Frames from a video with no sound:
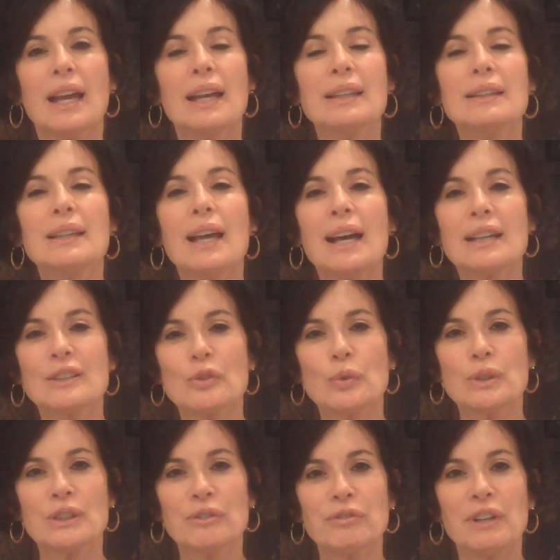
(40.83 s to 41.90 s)
And that's
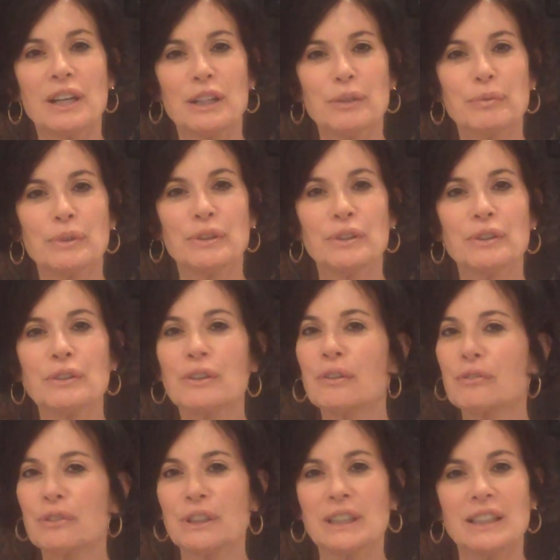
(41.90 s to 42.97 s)
what's available
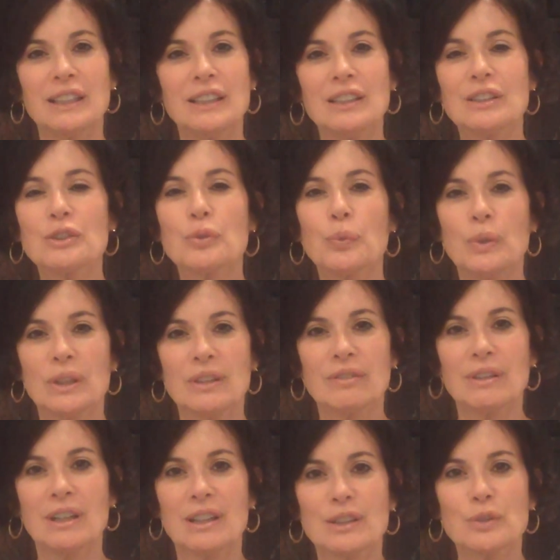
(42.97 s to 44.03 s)
for each one
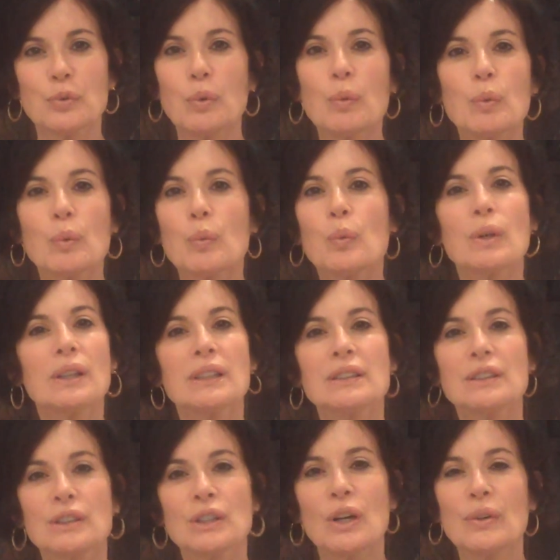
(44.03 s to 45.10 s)
of us when we're
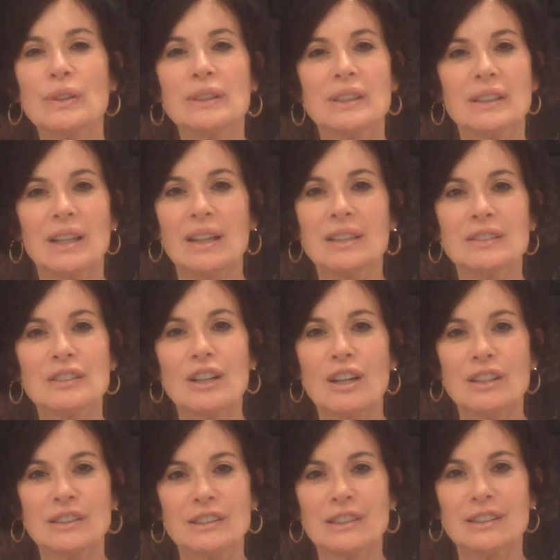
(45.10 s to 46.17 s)
willing to go into the
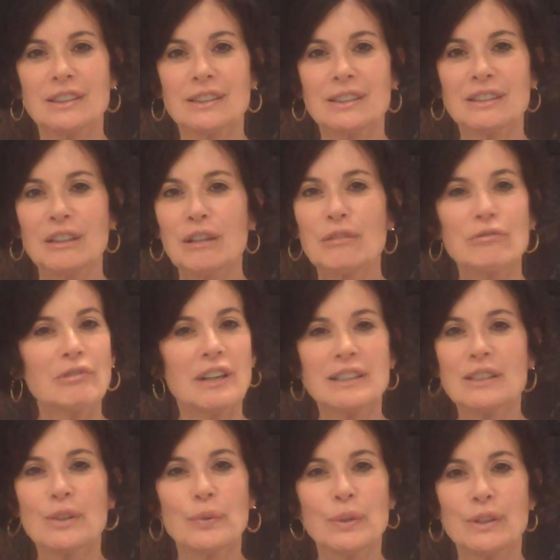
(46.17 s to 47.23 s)
unconscious,
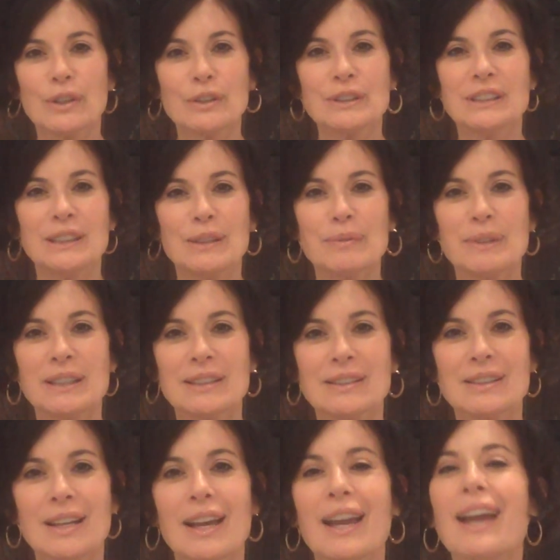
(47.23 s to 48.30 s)
wrestle with our
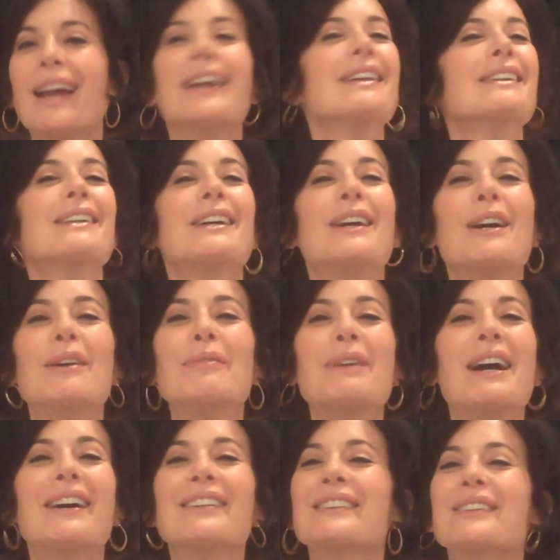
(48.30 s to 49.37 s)
demons, and come
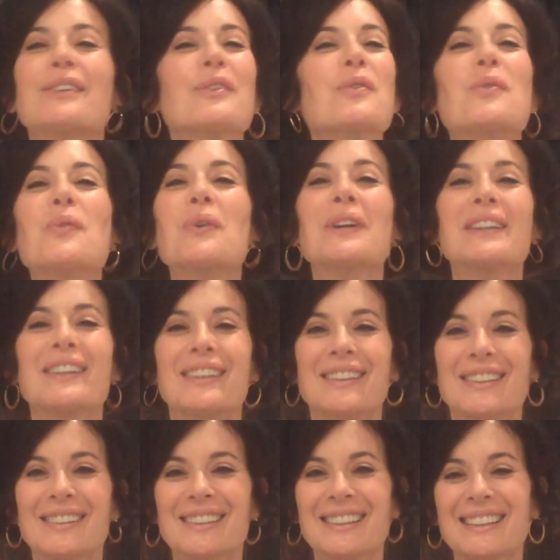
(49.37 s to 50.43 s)
out the
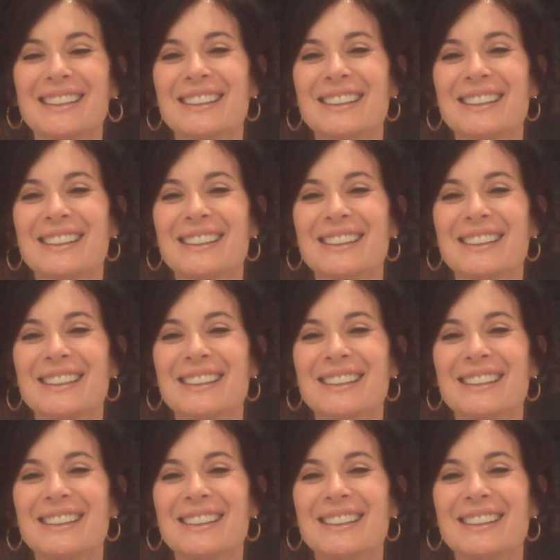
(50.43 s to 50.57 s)
winner.